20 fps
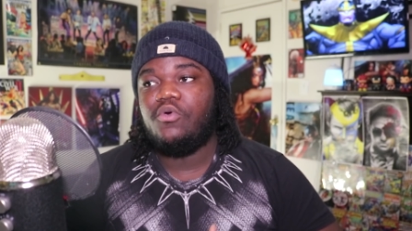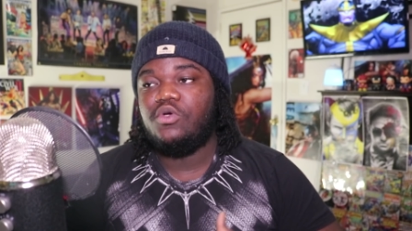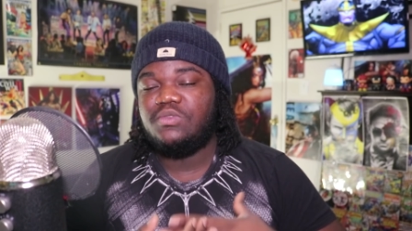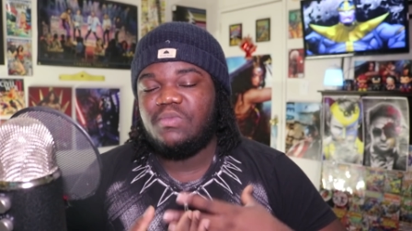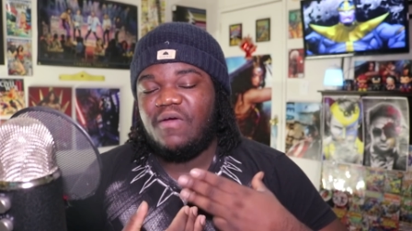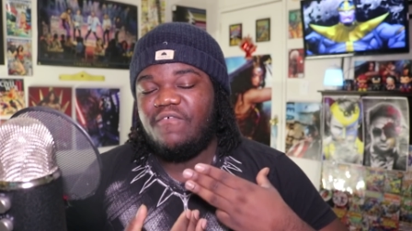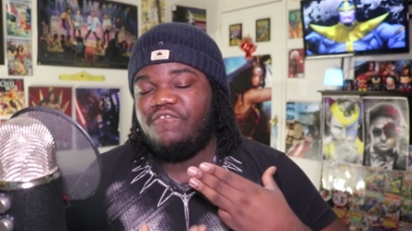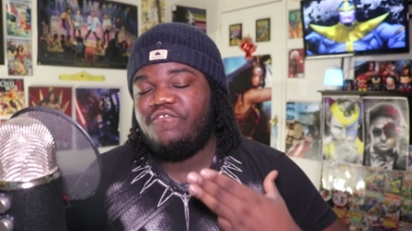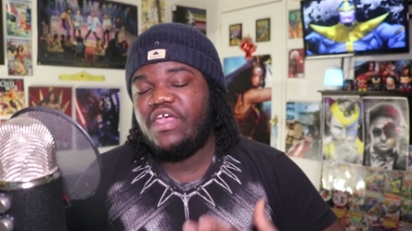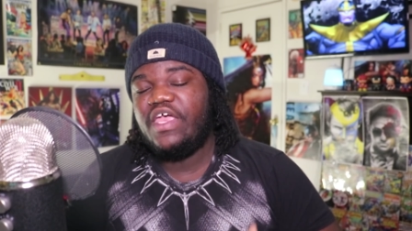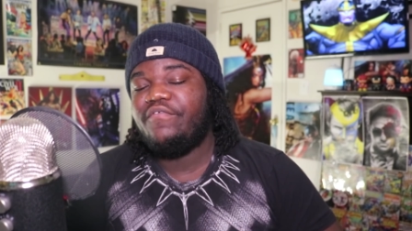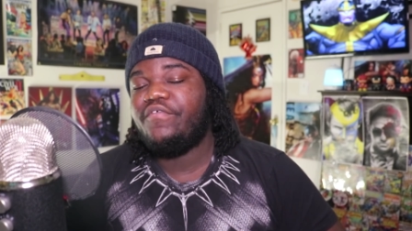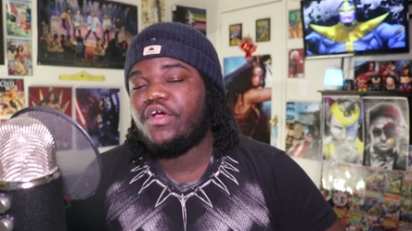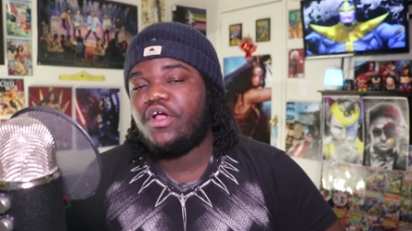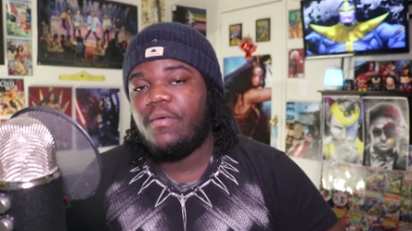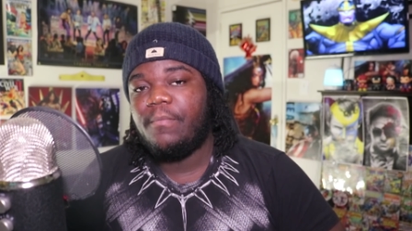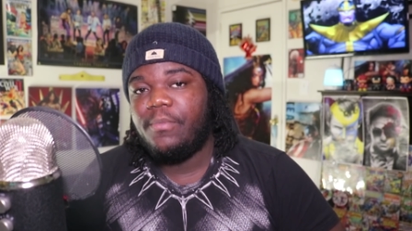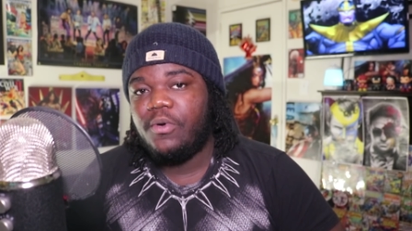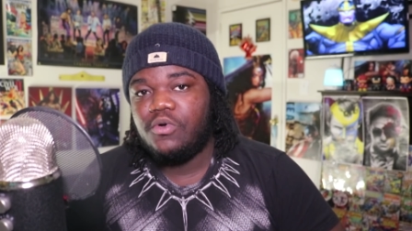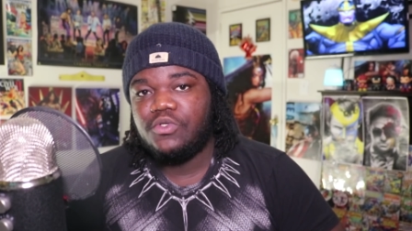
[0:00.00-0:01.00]
who's my
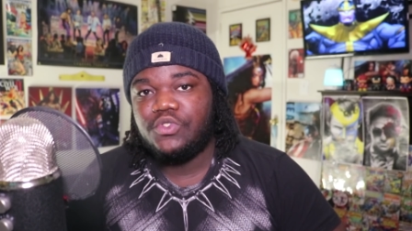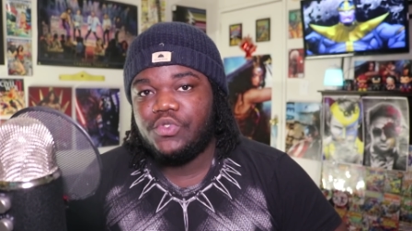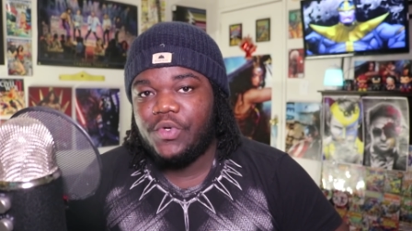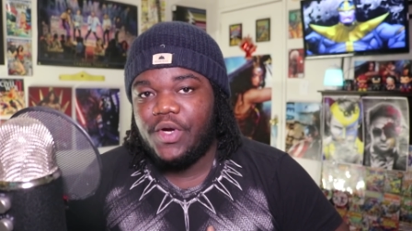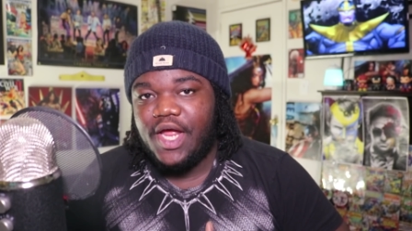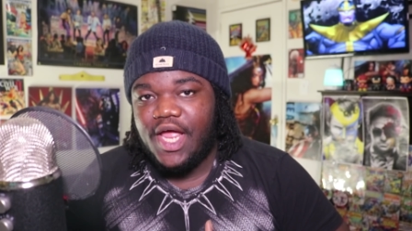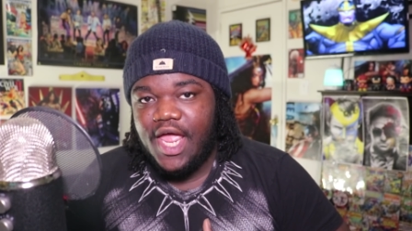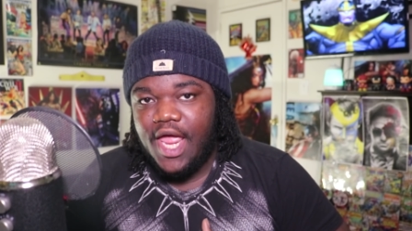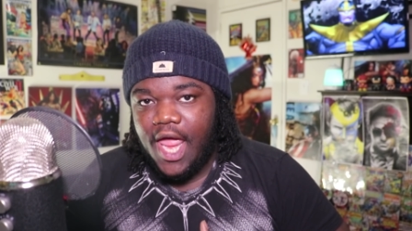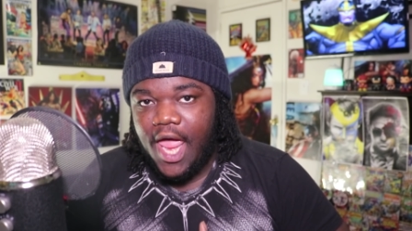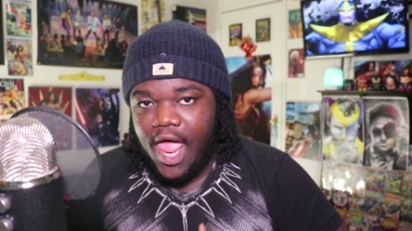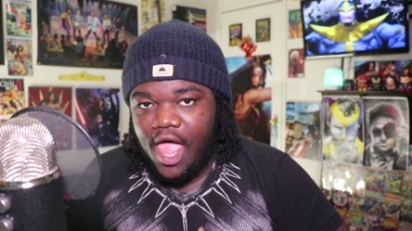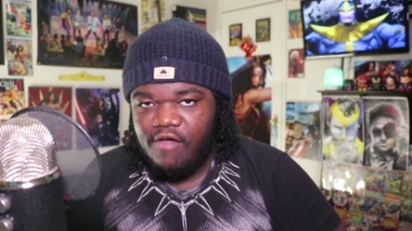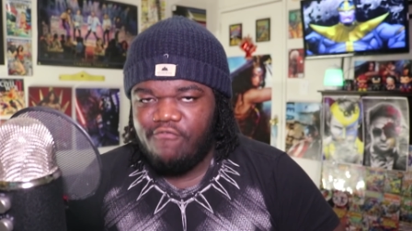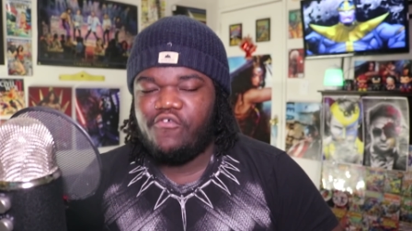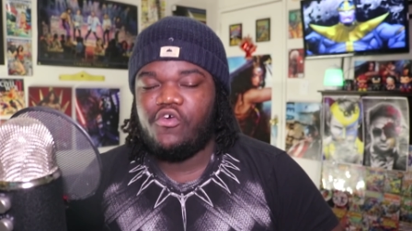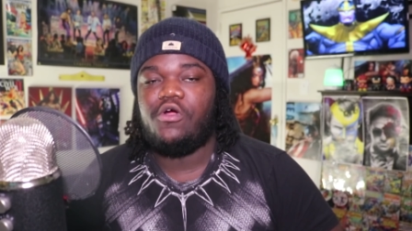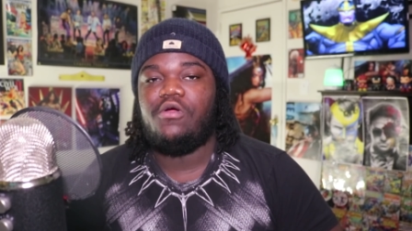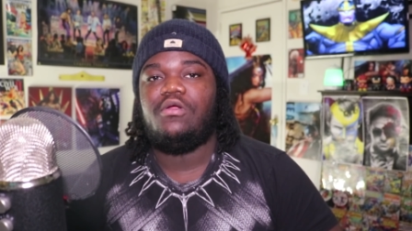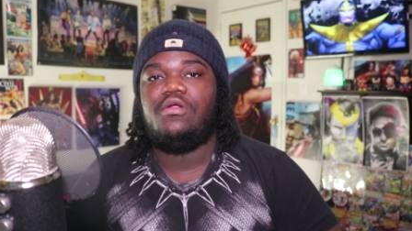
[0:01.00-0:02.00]
favorite composer
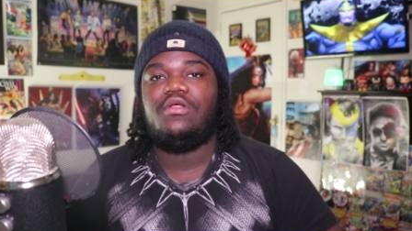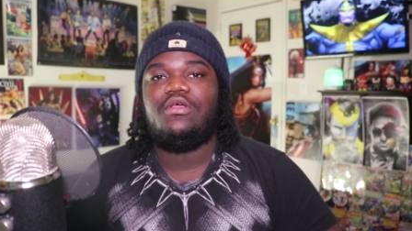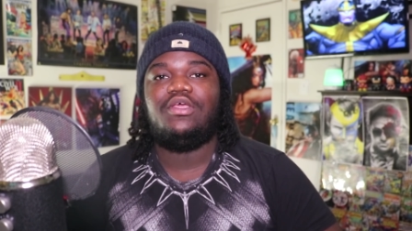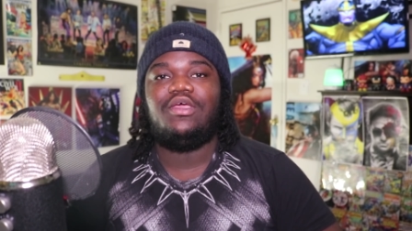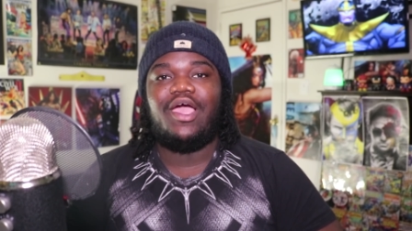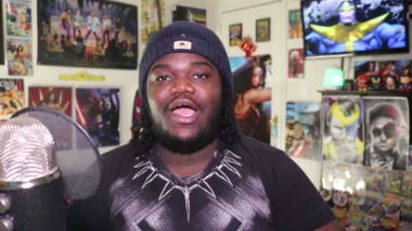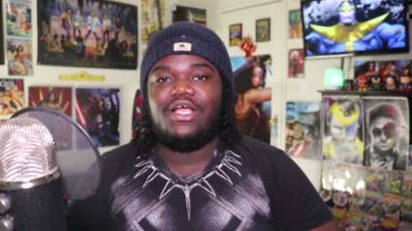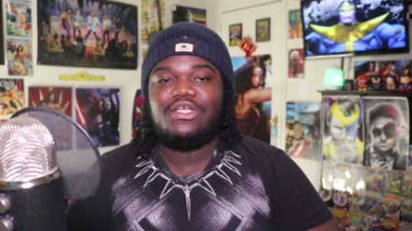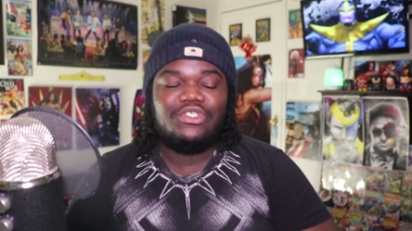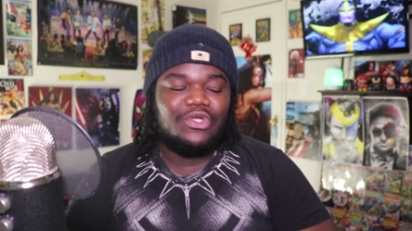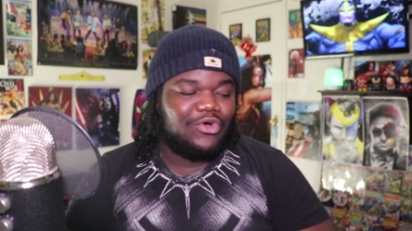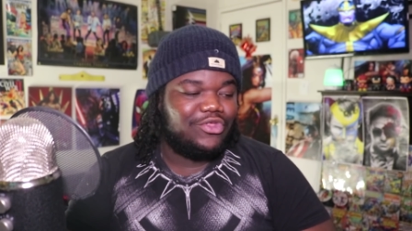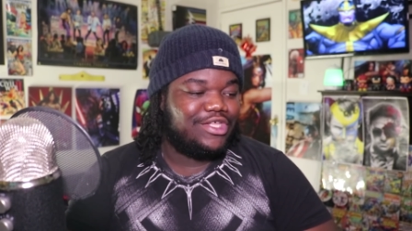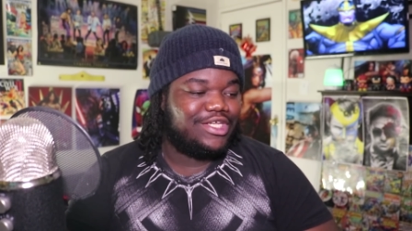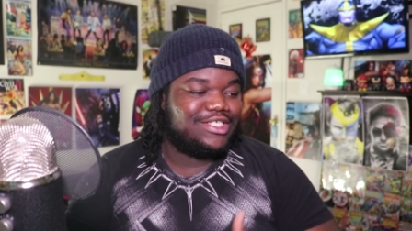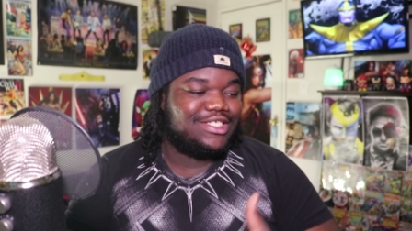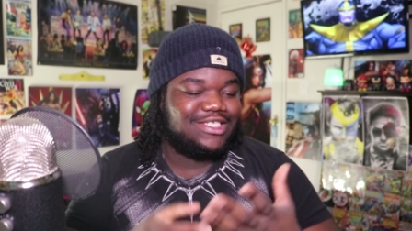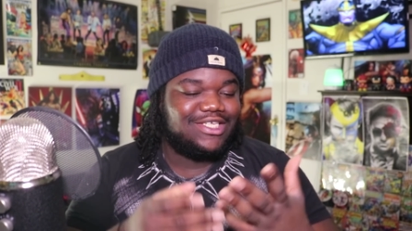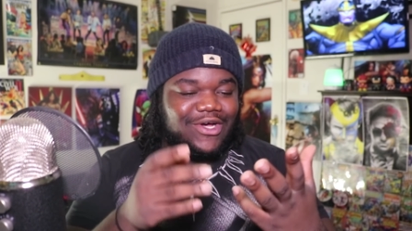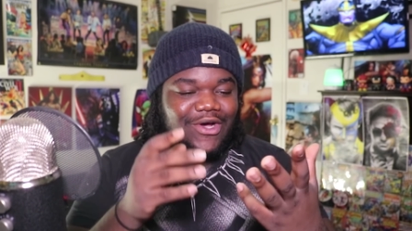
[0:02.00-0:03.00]
ever. You guys know
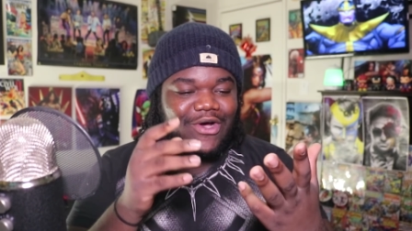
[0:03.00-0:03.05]
this.